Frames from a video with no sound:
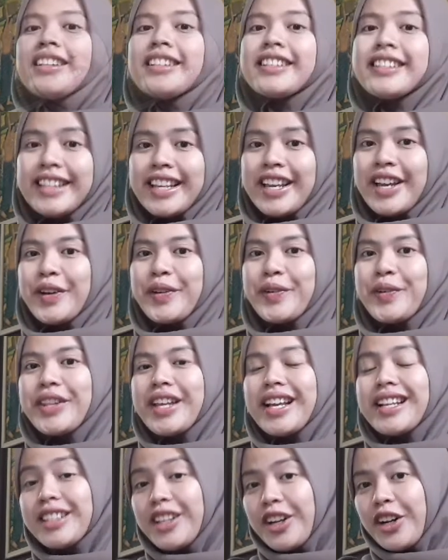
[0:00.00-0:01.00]
So
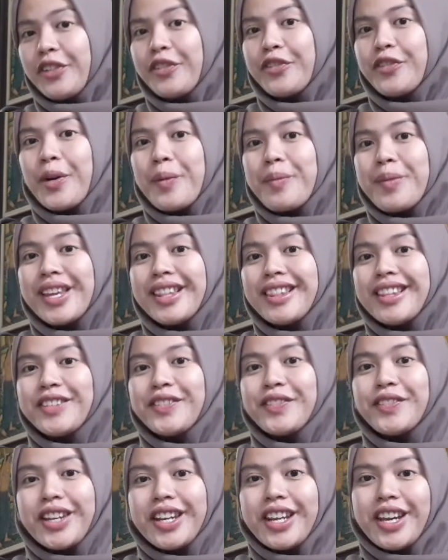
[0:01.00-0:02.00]
that's all from me in this
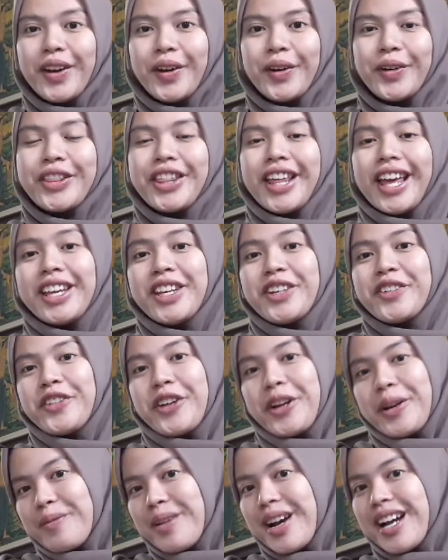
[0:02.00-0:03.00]
video. Thank you
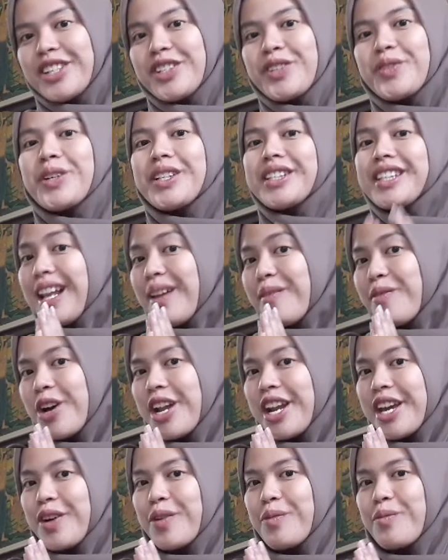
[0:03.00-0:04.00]
very much.
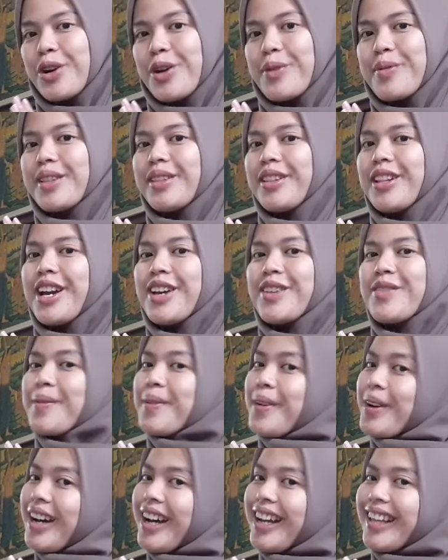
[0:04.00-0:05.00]
Wassalamualaikum warahmatullahi
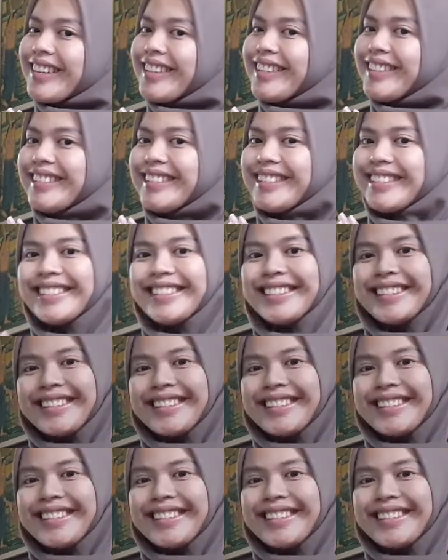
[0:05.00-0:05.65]
wabarakatuh.